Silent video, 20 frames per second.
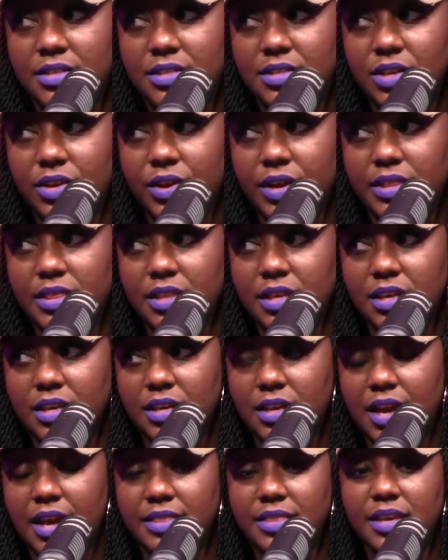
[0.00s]
So I
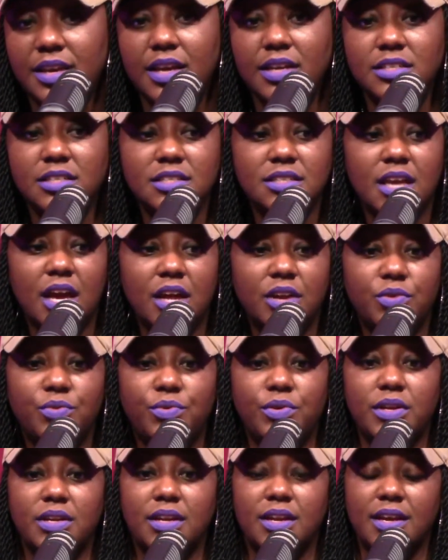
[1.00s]
think I just kind of
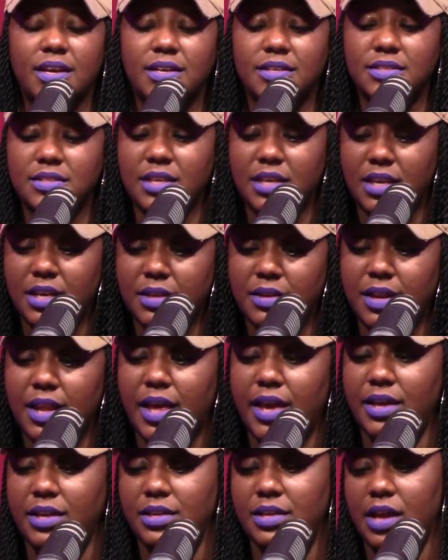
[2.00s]
want to, like I said,
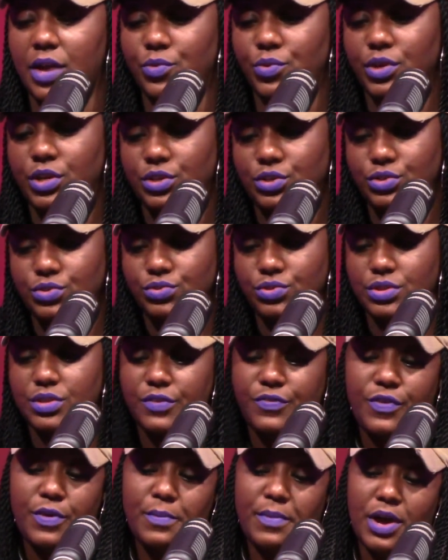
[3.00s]
like I want to do
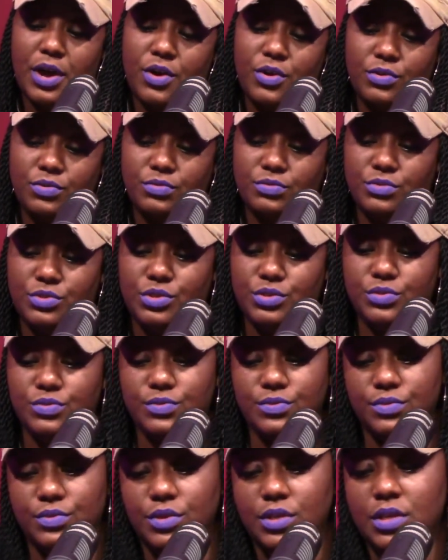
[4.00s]
stuff on my own too.
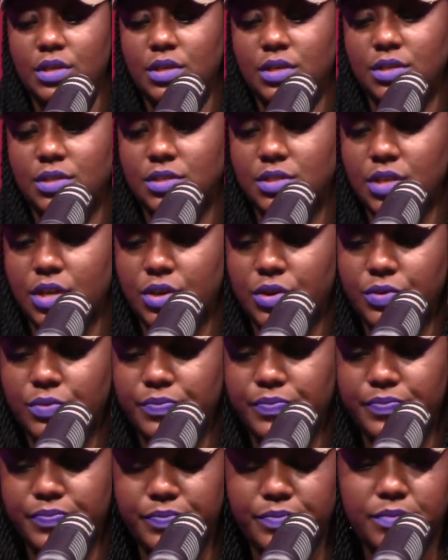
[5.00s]
Yeah. So
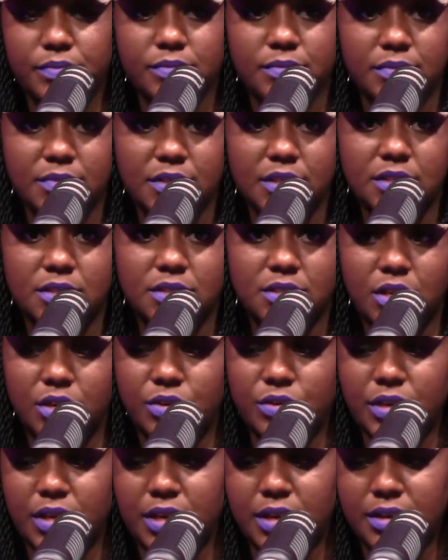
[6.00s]

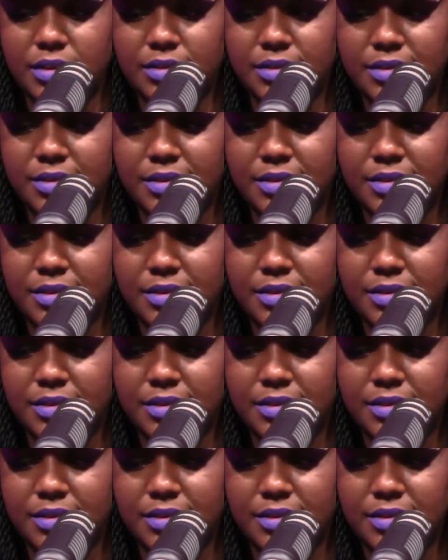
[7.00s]
yeah.